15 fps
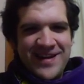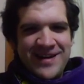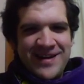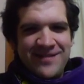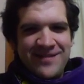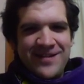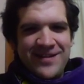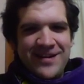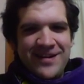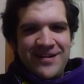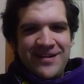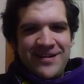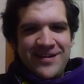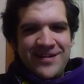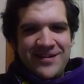Before you
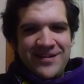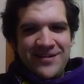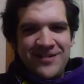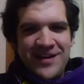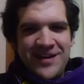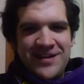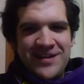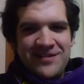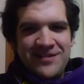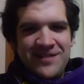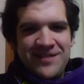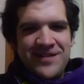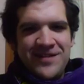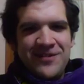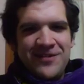know it, you realize you
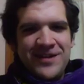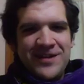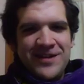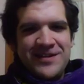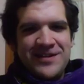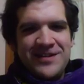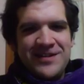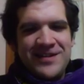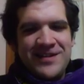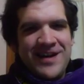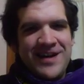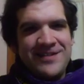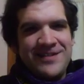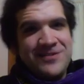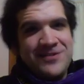lived in Queens all this.
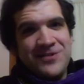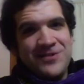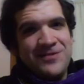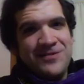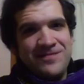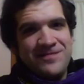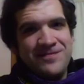Yeah, it's true.